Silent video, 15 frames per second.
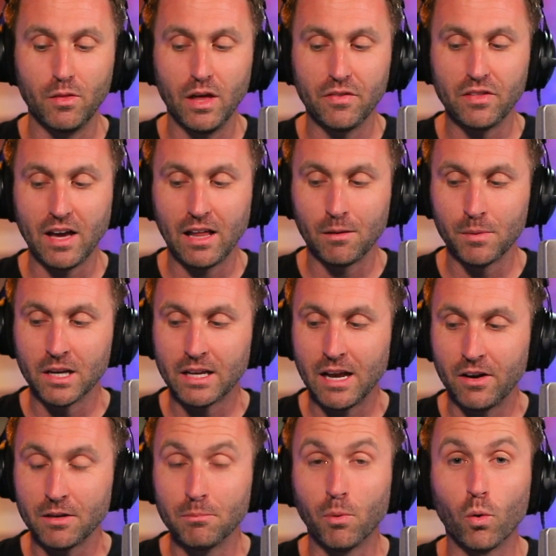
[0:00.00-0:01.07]
that the Alameda
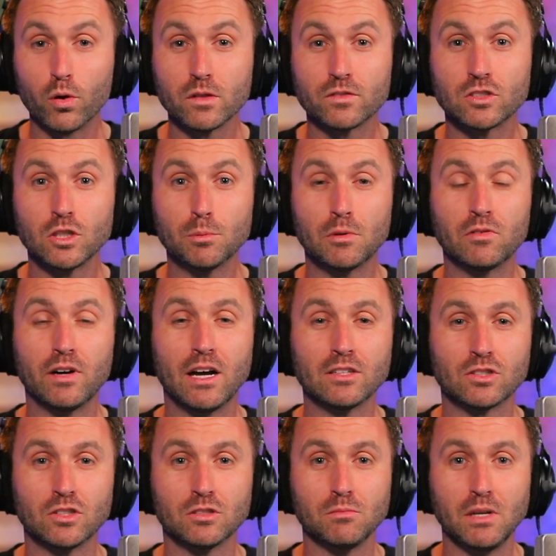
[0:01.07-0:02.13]
County Board of
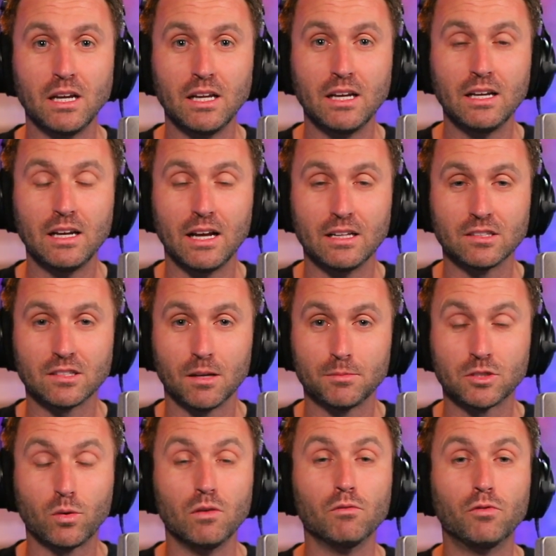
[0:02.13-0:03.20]
Supervisors meeting and
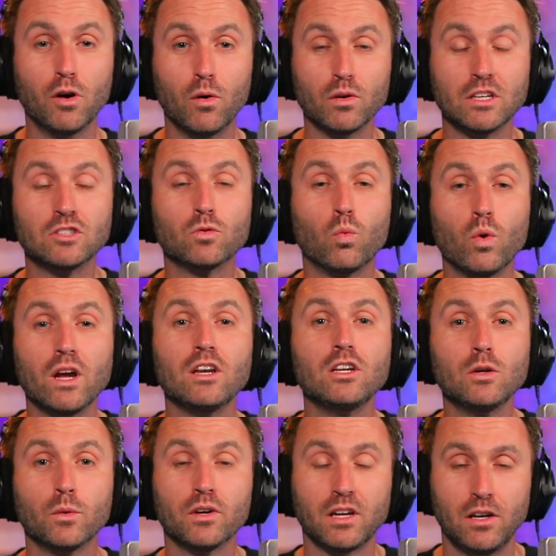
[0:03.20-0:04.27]
subsequent vote is when
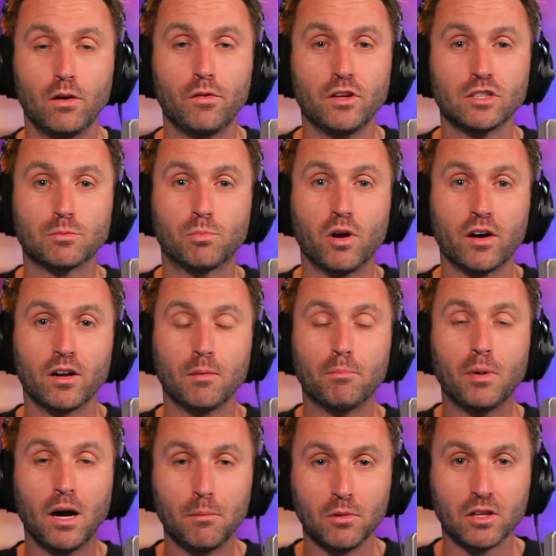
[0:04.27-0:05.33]
you will hear this brought
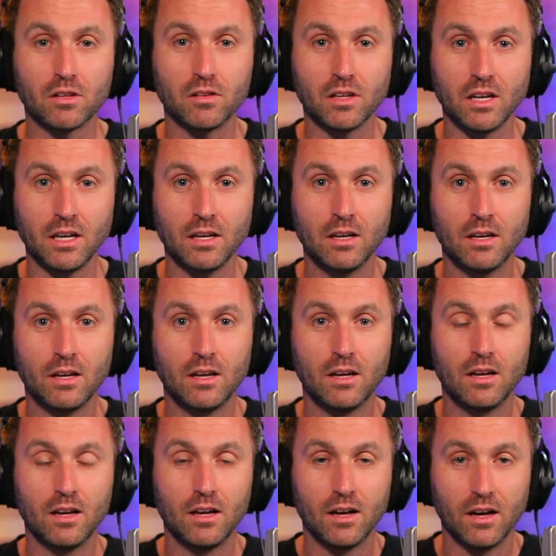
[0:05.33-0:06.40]
up publicly
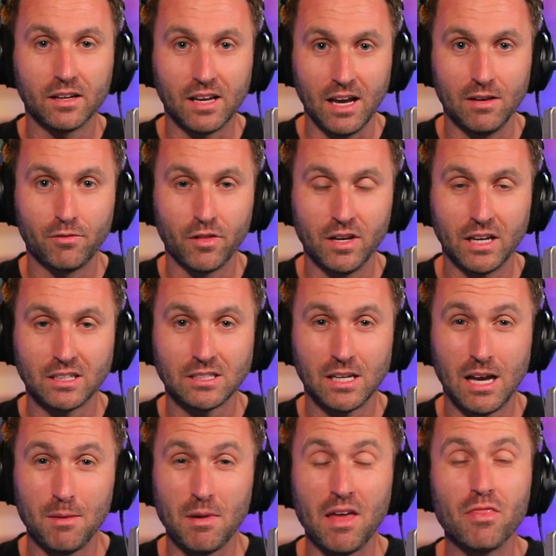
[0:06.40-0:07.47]
again for the next
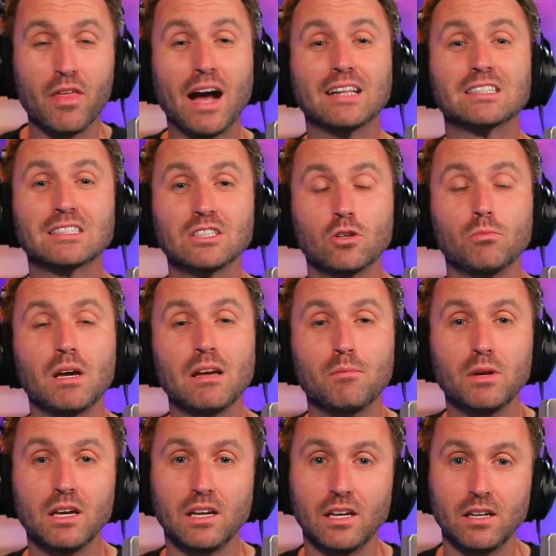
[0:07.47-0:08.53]
time. And that still may
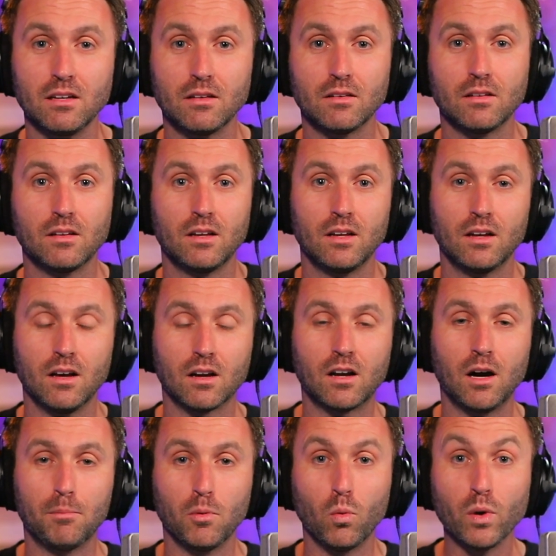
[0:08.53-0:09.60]
be a
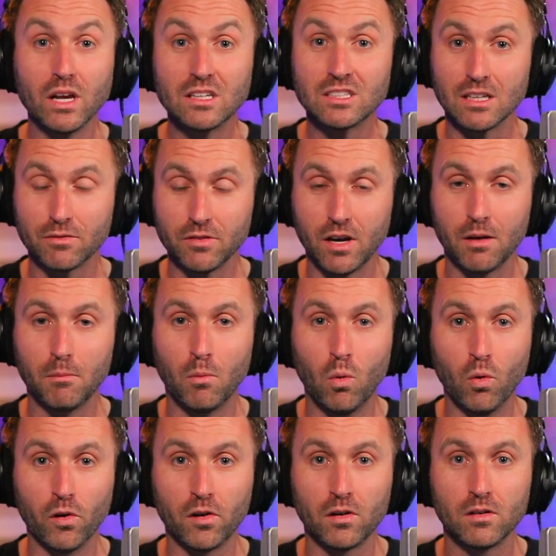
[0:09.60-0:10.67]
couple weeks, if not
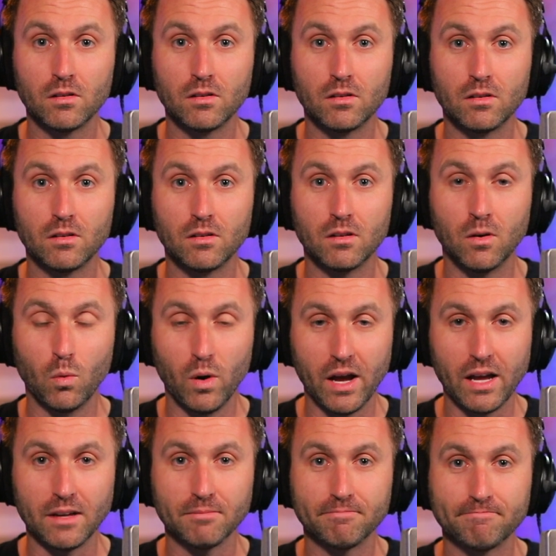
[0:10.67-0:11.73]
more,
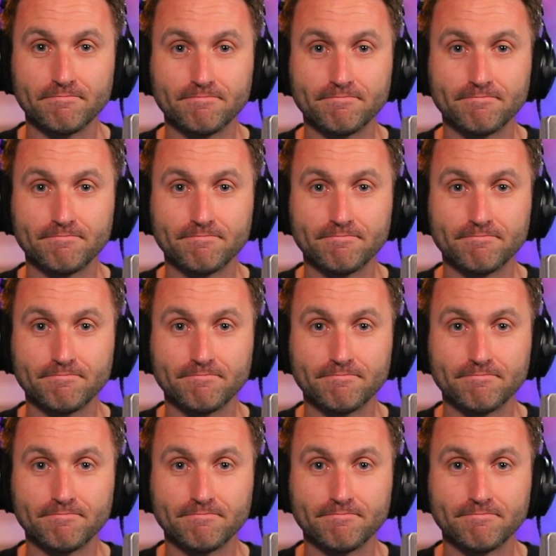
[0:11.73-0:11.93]
away.